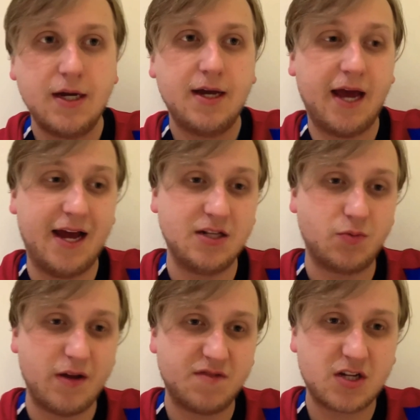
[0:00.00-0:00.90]
and
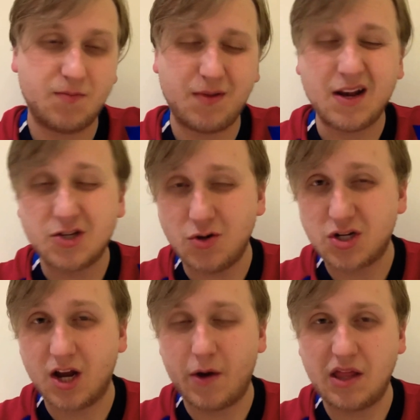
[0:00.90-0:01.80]
we've been too
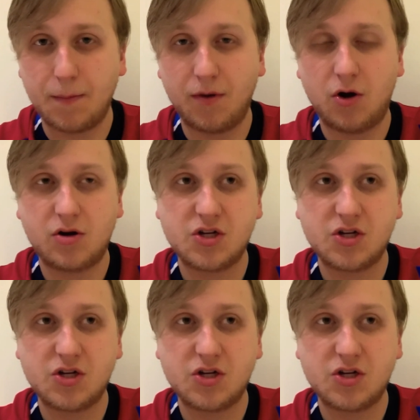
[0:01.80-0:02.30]
slow out the blocks,